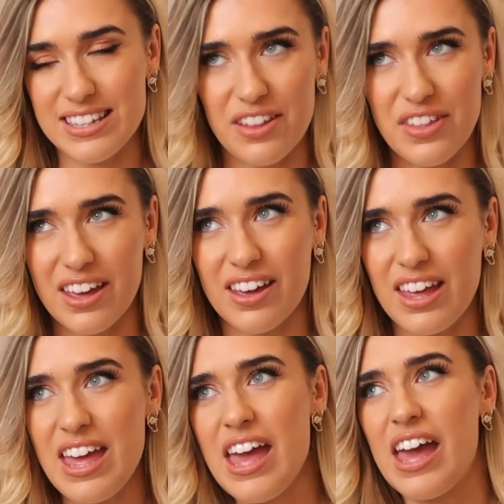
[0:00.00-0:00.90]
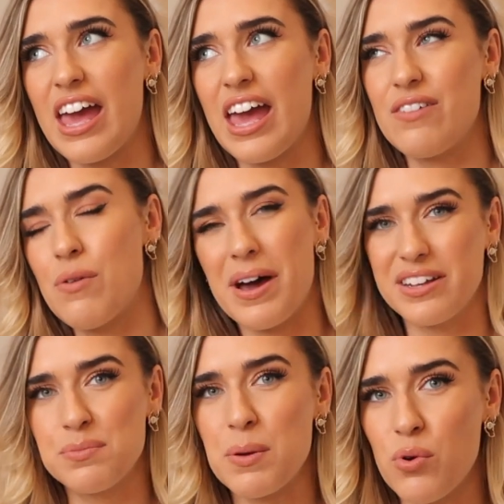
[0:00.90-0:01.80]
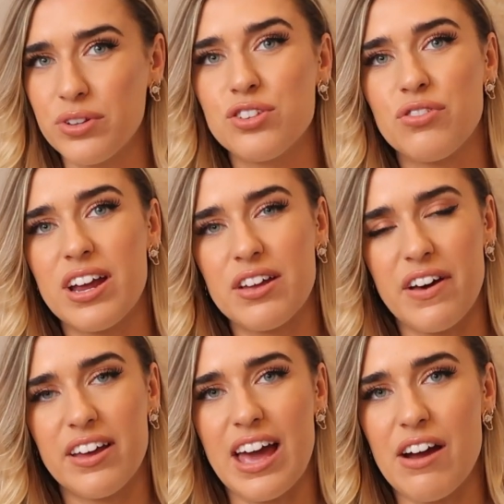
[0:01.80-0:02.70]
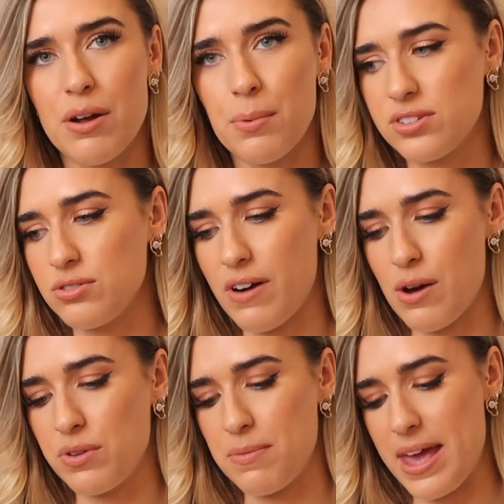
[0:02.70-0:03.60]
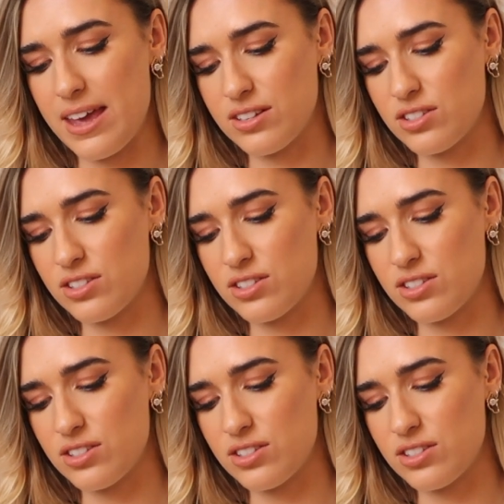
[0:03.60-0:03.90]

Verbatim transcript: I think it reminds me more to drink if I carry a bottle around with me.